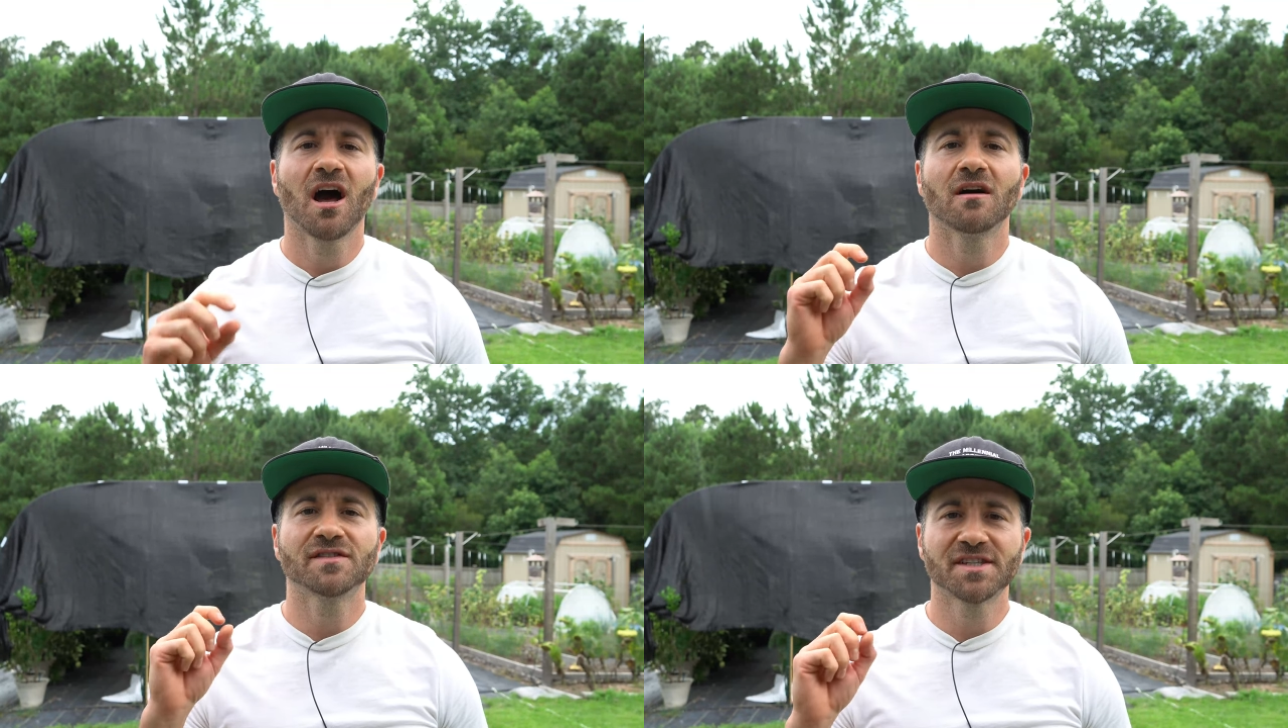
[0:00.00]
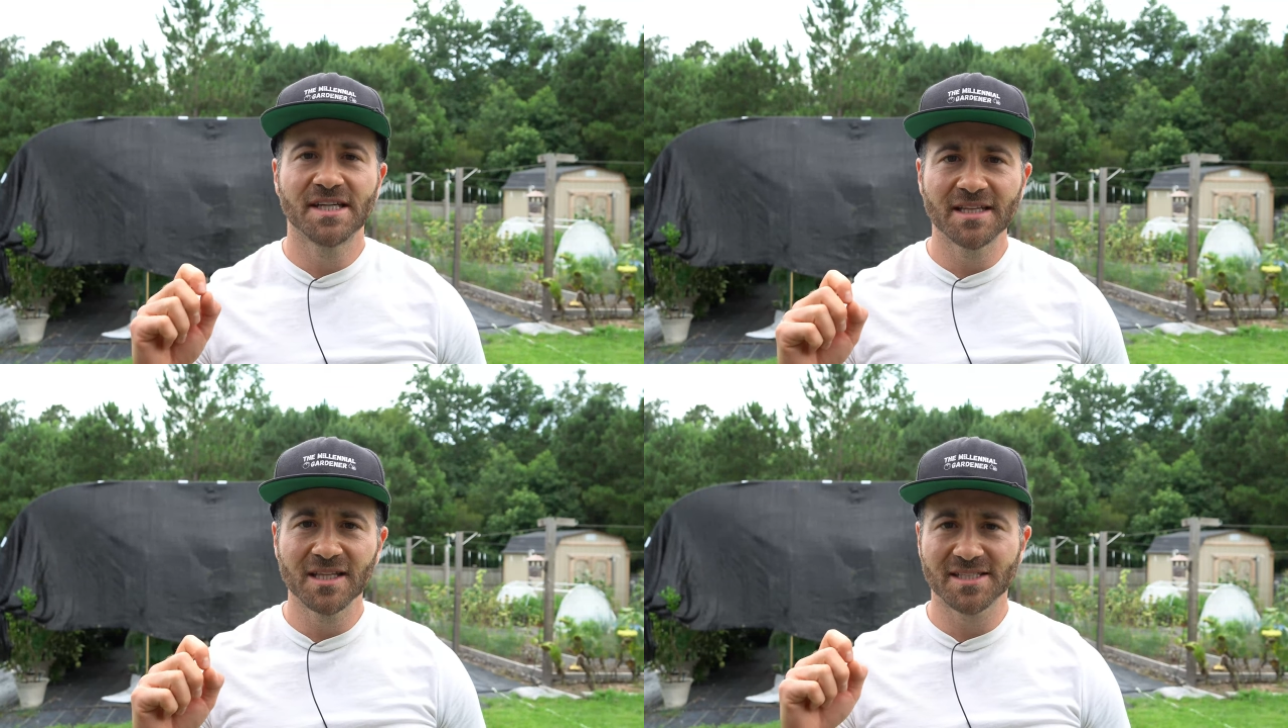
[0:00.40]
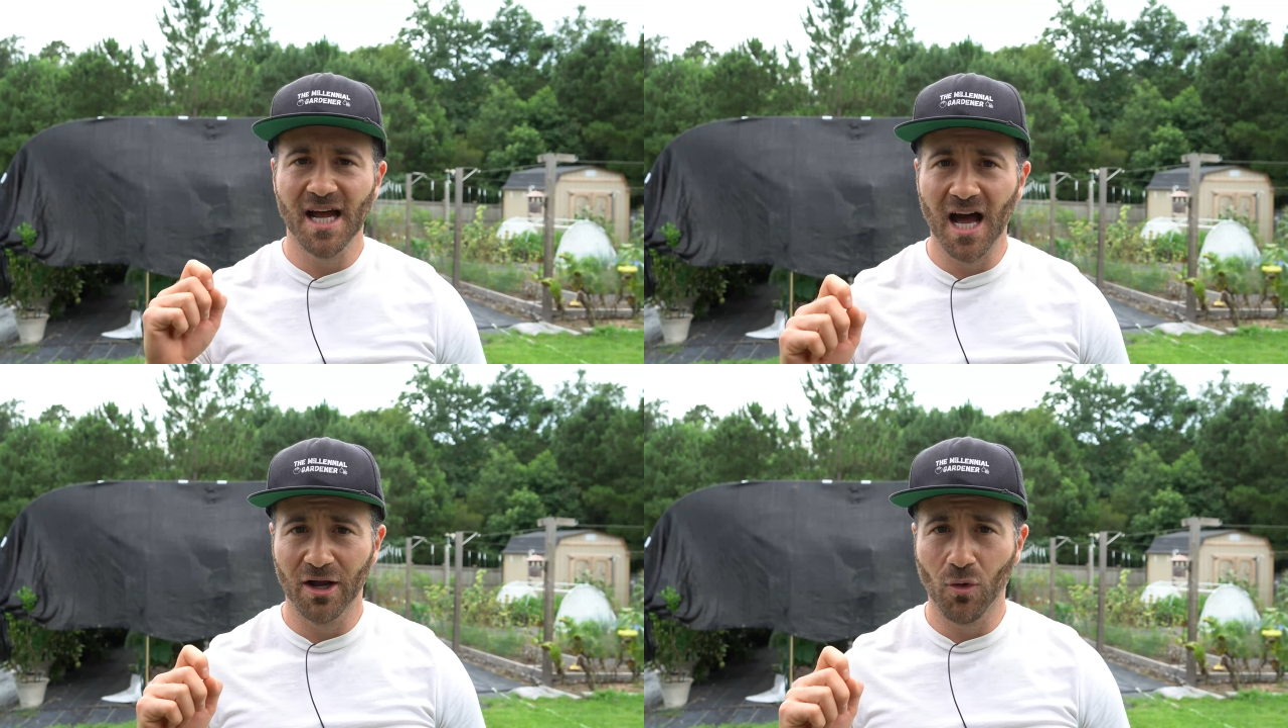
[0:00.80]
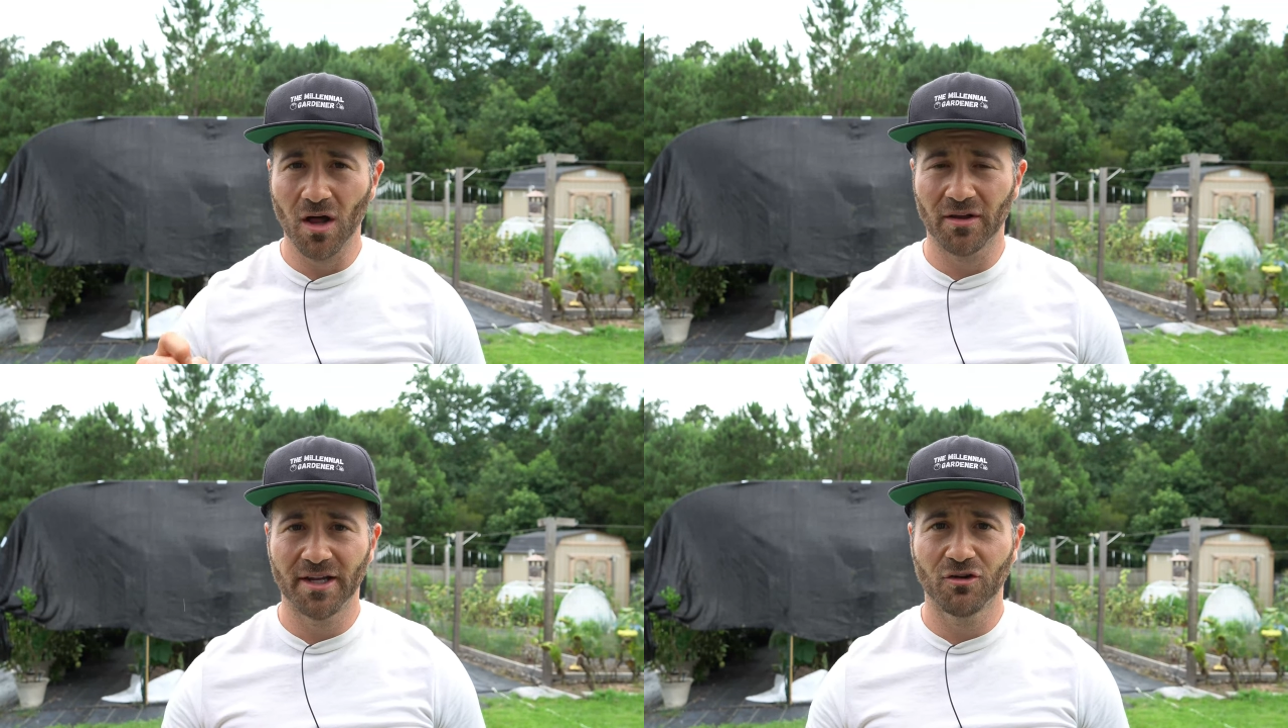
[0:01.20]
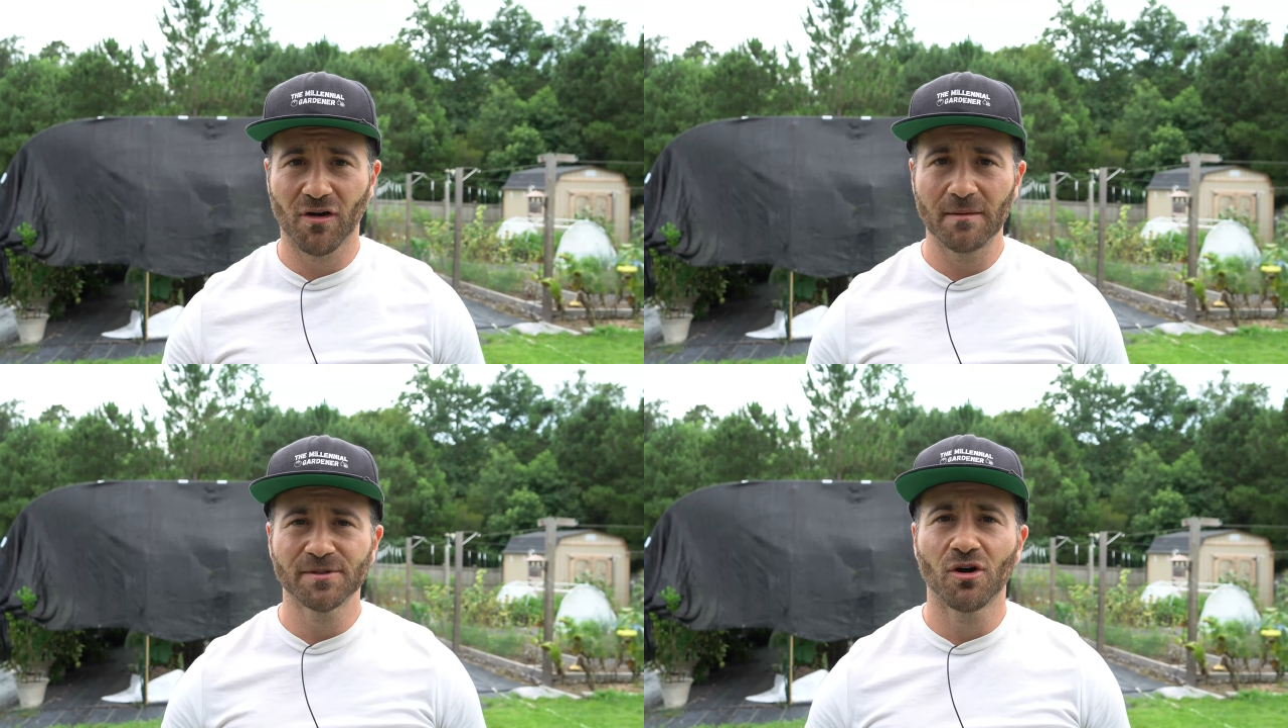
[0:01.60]
of seedless high quality
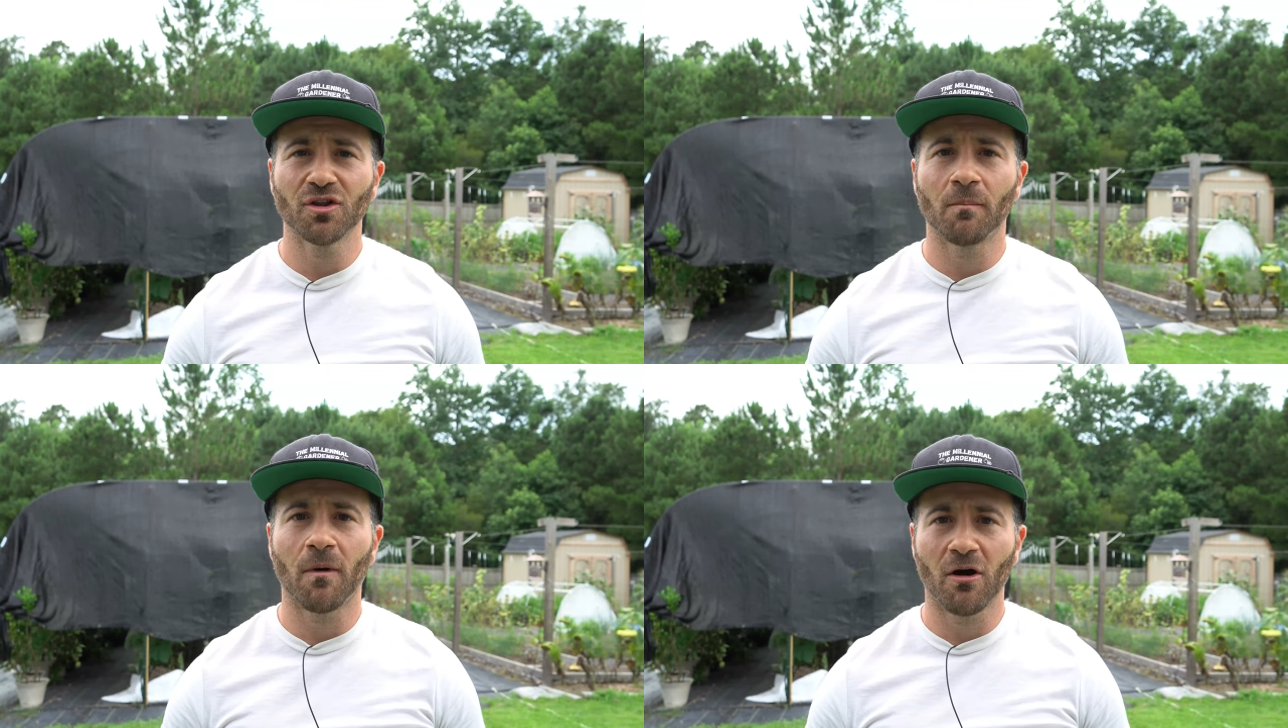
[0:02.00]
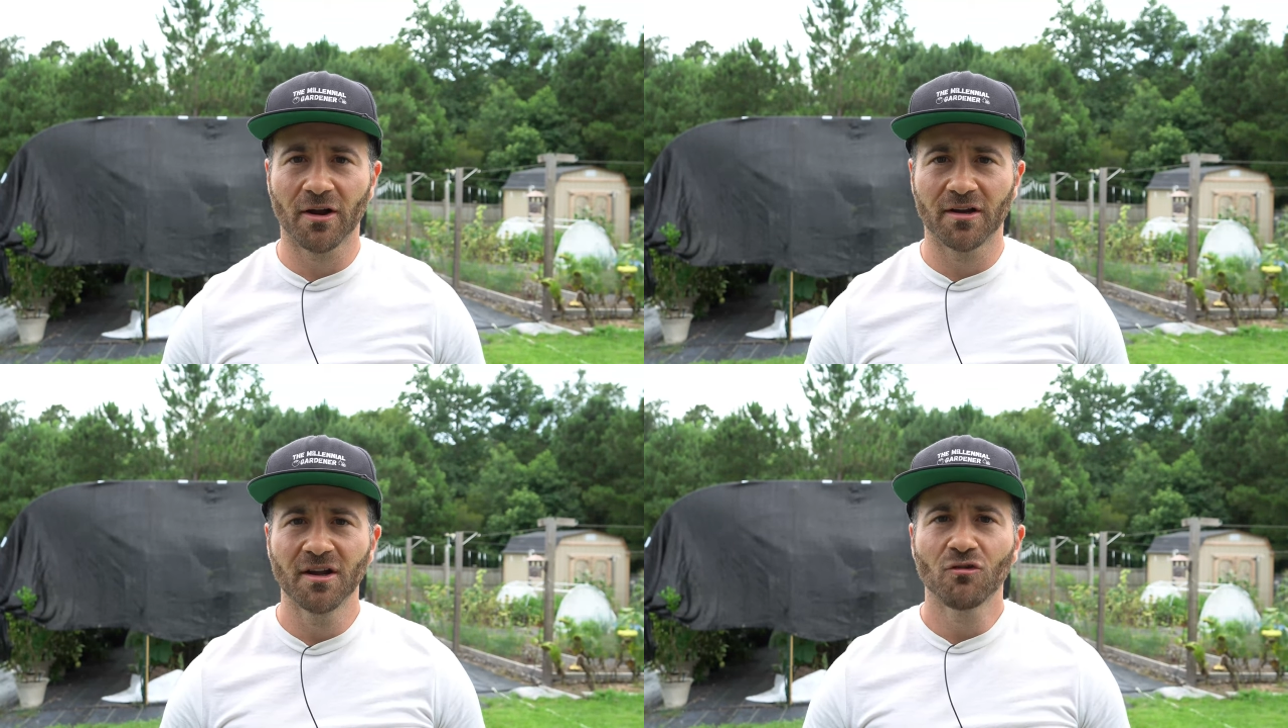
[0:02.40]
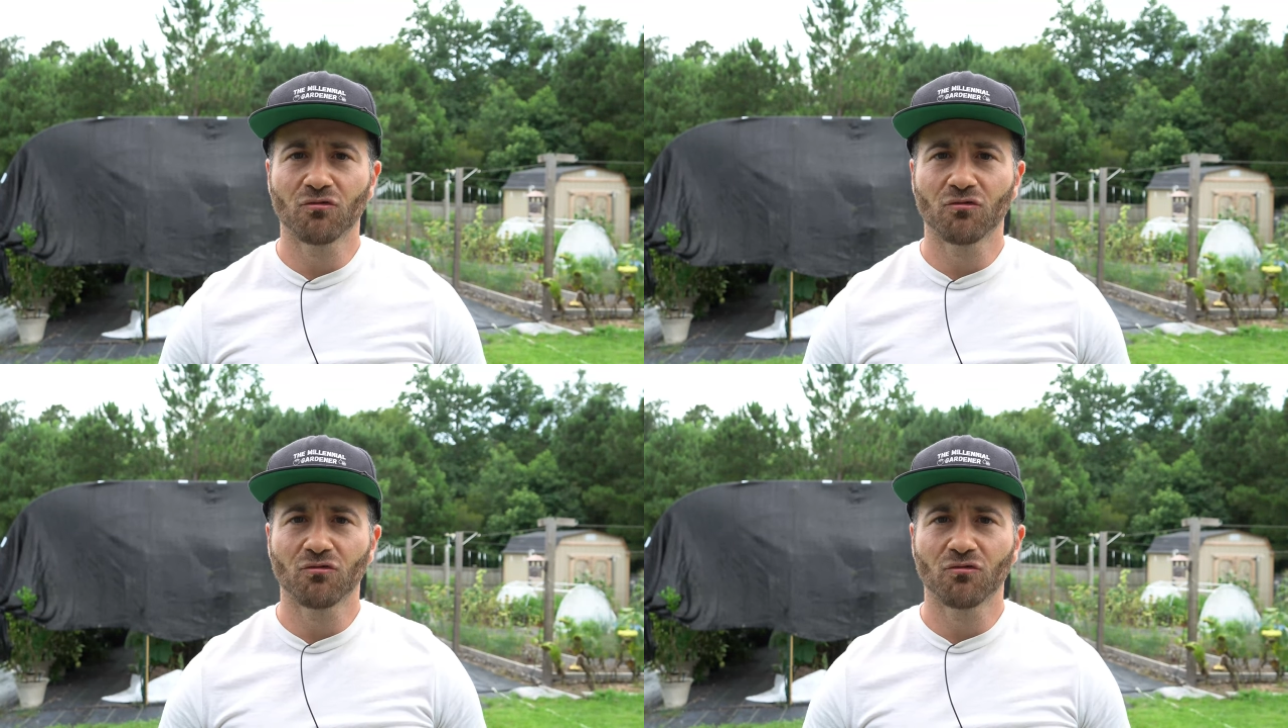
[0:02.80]
grapes on the market